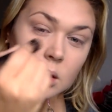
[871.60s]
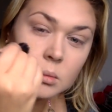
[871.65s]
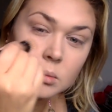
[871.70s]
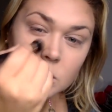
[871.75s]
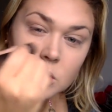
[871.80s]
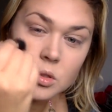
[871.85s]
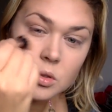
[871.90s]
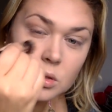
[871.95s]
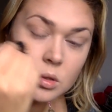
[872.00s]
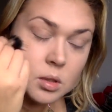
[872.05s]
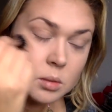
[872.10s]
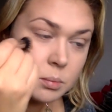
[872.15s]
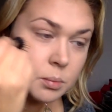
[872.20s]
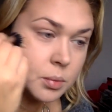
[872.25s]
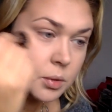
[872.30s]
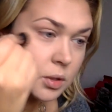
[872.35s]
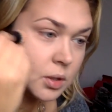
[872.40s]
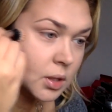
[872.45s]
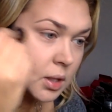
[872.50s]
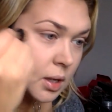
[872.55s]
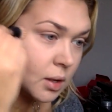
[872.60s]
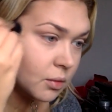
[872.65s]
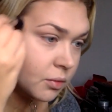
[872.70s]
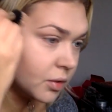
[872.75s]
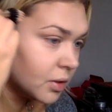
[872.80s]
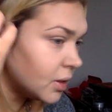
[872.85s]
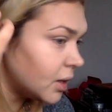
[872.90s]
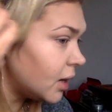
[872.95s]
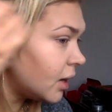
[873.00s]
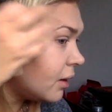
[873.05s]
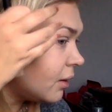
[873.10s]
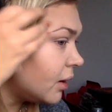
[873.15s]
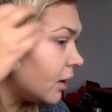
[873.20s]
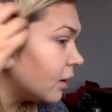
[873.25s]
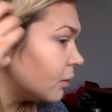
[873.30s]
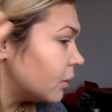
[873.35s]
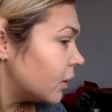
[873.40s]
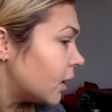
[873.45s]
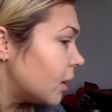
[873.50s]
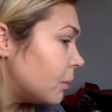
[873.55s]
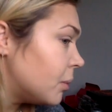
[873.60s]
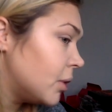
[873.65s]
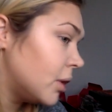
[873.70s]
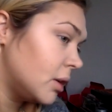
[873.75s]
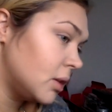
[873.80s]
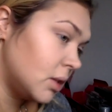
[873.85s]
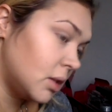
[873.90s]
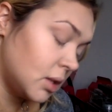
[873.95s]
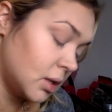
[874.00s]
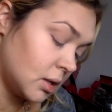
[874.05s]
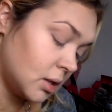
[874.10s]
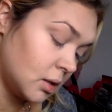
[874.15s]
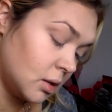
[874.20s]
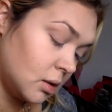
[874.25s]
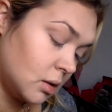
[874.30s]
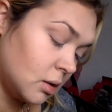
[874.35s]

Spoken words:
I'm just going to put that over the area where I put the